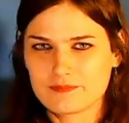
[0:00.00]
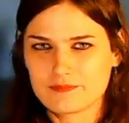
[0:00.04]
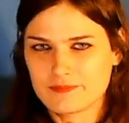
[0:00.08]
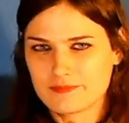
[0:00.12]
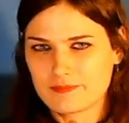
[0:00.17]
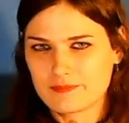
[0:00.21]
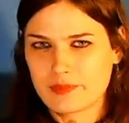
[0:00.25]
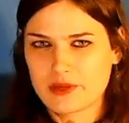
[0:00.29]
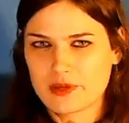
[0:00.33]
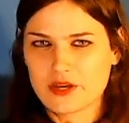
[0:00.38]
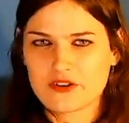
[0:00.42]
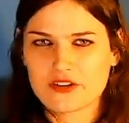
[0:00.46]

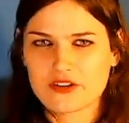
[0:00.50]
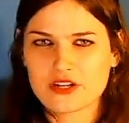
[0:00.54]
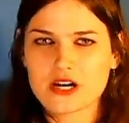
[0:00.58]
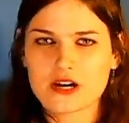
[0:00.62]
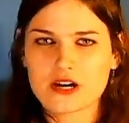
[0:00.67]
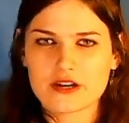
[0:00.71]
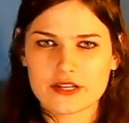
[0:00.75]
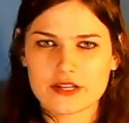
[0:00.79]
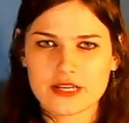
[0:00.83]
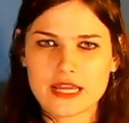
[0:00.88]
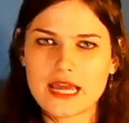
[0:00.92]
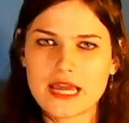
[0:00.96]

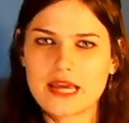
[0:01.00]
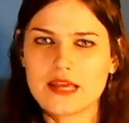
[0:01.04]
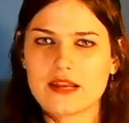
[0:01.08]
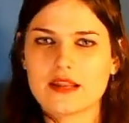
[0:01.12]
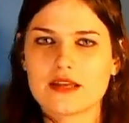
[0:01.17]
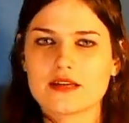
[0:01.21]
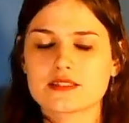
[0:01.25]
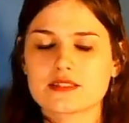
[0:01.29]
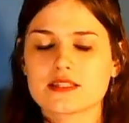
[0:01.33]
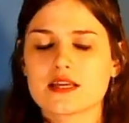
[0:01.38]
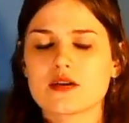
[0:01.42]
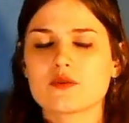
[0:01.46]
periodic
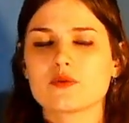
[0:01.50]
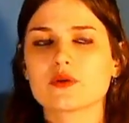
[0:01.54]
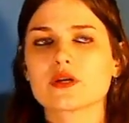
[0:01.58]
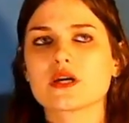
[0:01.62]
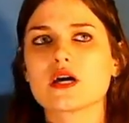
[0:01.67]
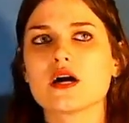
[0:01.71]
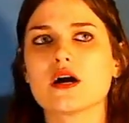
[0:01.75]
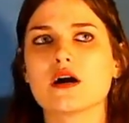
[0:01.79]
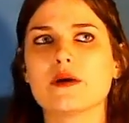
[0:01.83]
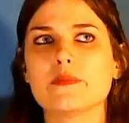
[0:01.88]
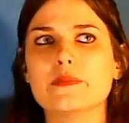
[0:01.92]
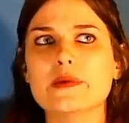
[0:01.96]
headaches that would
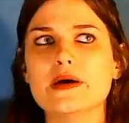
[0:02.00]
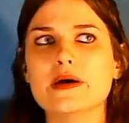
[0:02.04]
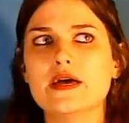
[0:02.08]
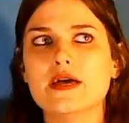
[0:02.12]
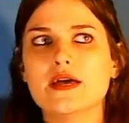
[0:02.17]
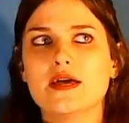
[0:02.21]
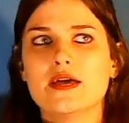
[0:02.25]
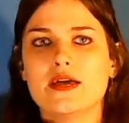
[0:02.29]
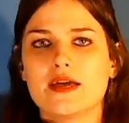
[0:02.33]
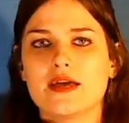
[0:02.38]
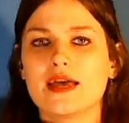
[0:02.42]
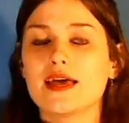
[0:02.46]
come,
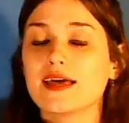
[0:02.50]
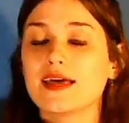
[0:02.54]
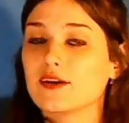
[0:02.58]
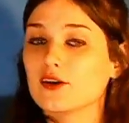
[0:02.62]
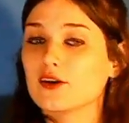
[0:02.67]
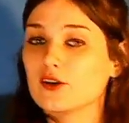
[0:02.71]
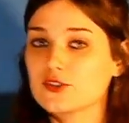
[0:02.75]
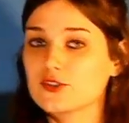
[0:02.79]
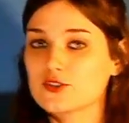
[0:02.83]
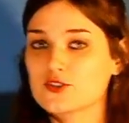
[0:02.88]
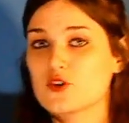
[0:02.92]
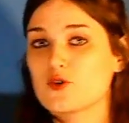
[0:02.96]
and
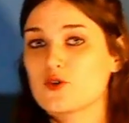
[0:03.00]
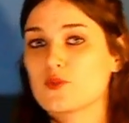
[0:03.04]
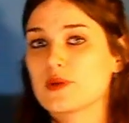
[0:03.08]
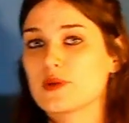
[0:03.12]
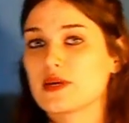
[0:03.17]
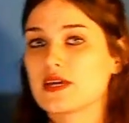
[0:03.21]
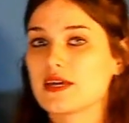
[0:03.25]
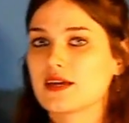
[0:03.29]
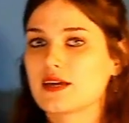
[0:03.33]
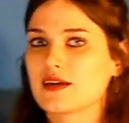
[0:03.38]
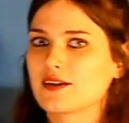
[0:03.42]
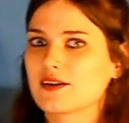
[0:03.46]
also
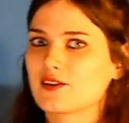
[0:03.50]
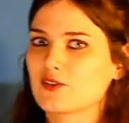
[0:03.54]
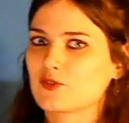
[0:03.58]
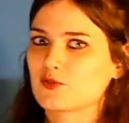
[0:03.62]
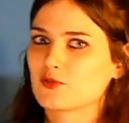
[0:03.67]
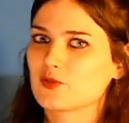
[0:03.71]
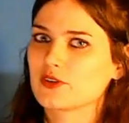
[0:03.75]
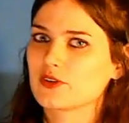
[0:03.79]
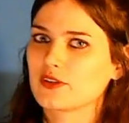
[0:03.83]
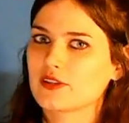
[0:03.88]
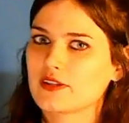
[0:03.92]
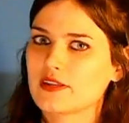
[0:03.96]
being
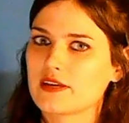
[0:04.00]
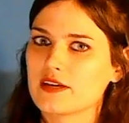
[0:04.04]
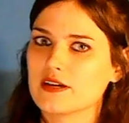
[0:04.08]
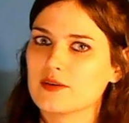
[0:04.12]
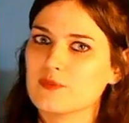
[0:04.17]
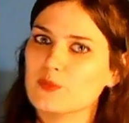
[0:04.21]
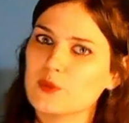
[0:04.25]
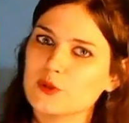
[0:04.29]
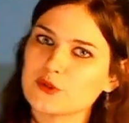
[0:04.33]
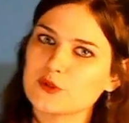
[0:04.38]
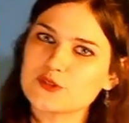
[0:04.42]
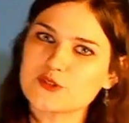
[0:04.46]
really
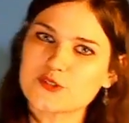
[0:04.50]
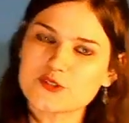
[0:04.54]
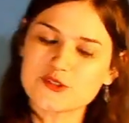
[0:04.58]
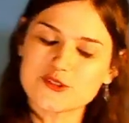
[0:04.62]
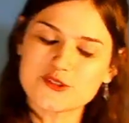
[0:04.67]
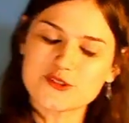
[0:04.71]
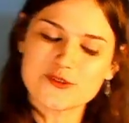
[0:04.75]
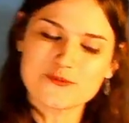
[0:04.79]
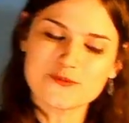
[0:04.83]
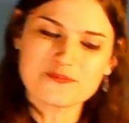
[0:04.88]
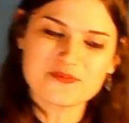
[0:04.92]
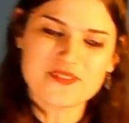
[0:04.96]

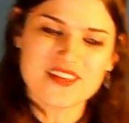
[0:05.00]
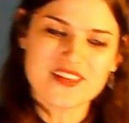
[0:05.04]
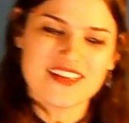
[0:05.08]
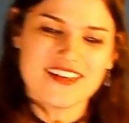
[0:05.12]
emotional.